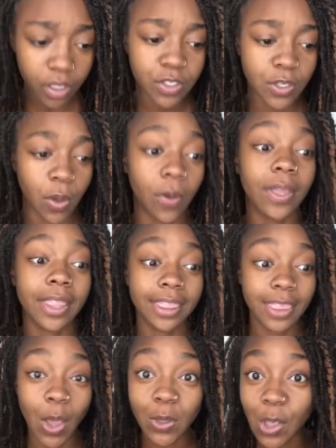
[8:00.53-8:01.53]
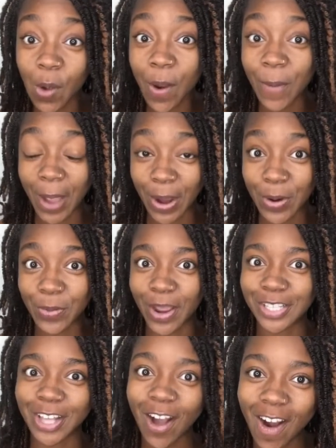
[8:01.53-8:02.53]
So those are where micro
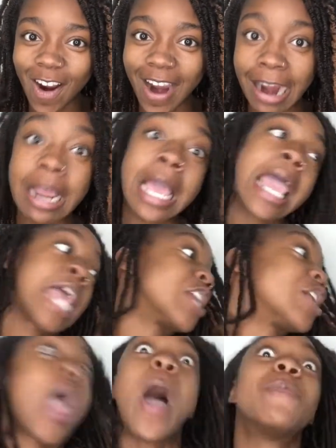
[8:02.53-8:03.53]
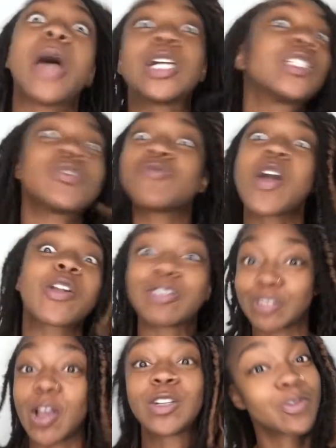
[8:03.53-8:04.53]
braids are. Now back to regular
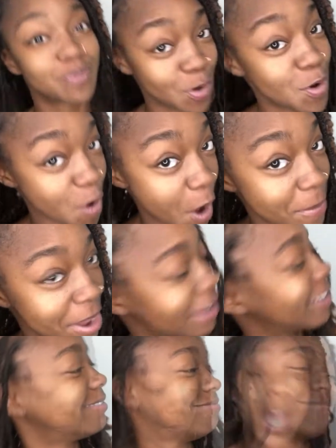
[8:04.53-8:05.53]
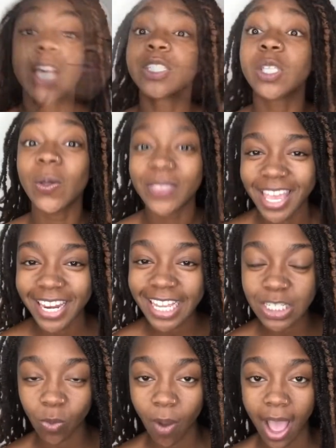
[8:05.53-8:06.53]
schedule programming. So that
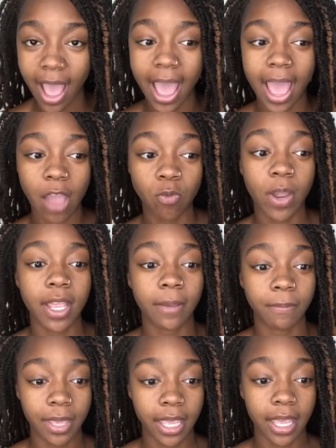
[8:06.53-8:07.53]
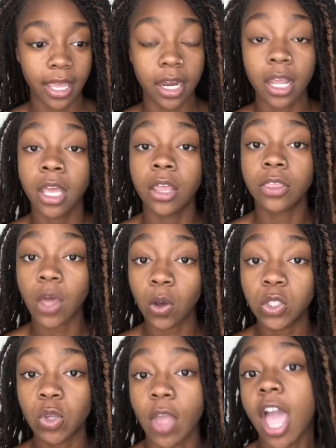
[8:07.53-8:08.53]
is why I recommend
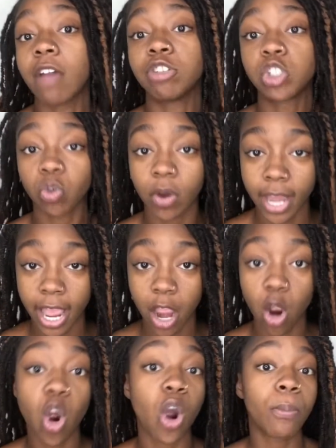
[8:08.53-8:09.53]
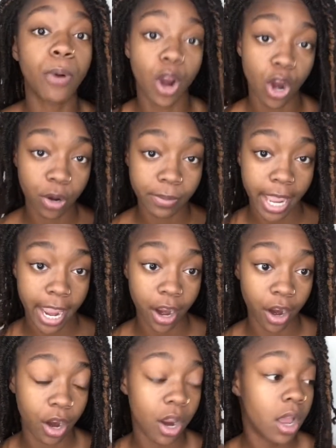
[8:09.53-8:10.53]
those who have short hair or permed
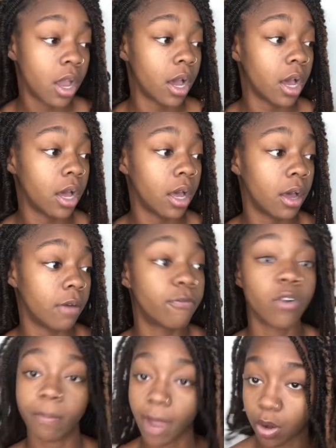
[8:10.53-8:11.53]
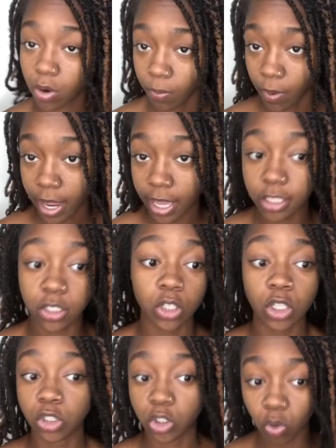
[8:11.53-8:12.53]
hair for micro braids.
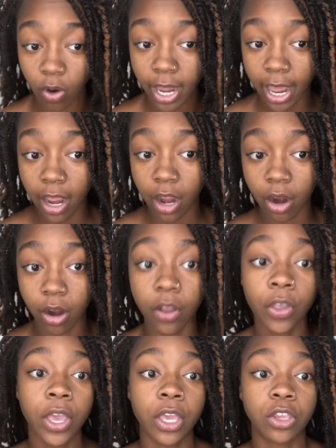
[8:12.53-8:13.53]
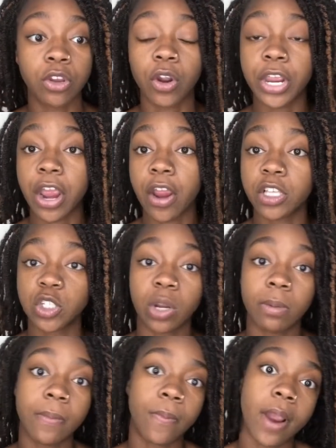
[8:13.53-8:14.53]
It's short hair, you know, your hair is
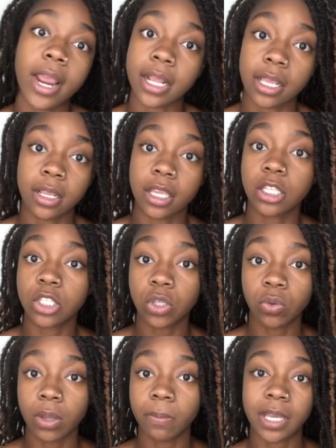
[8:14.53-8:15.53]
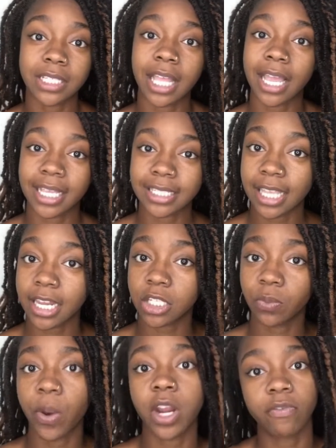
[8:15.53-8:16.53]
going to be braided into it, because like I said,
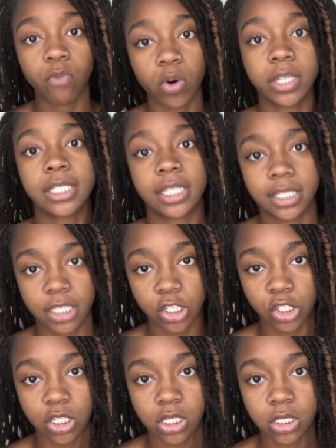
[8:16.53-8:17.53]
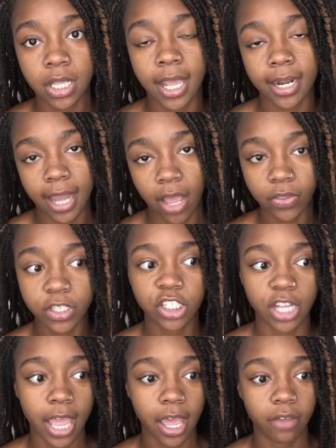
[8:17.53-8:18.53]
it's braided 4 to 6 inches down the
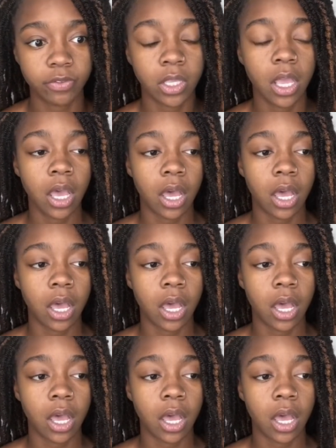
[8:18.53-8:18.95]
shaft.